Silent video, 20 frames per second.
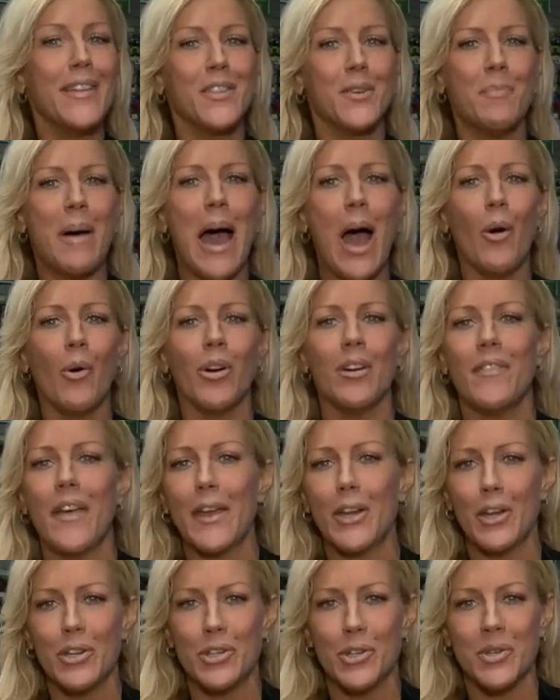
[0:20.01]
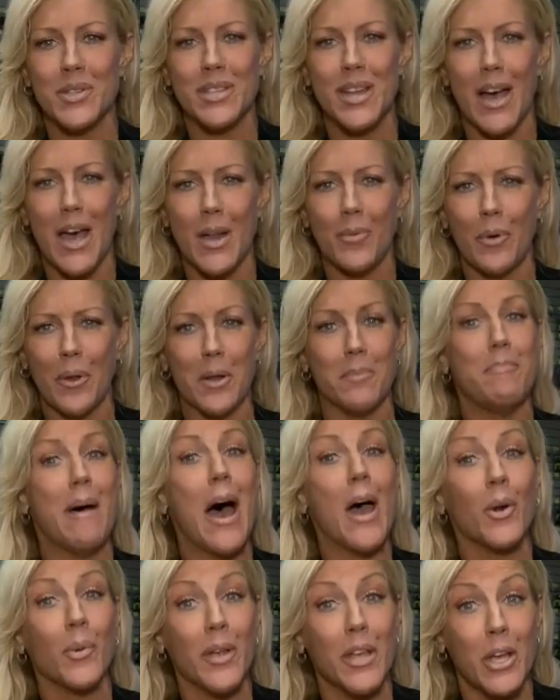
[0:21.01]
the power of 8 on your side when a
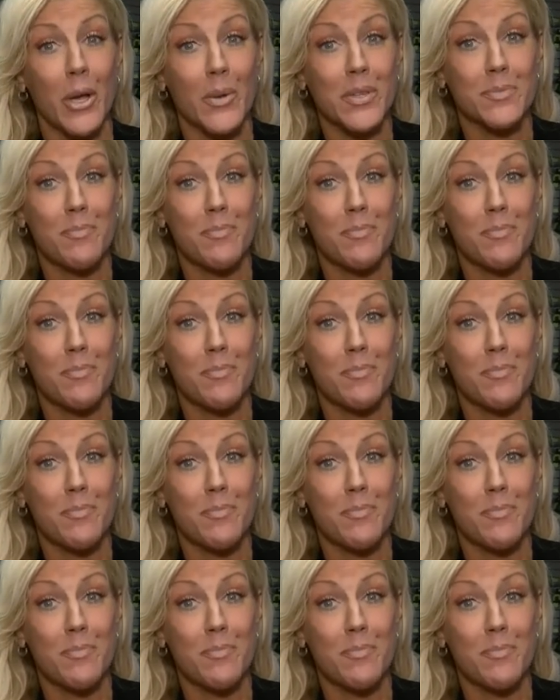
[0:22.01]
battery goes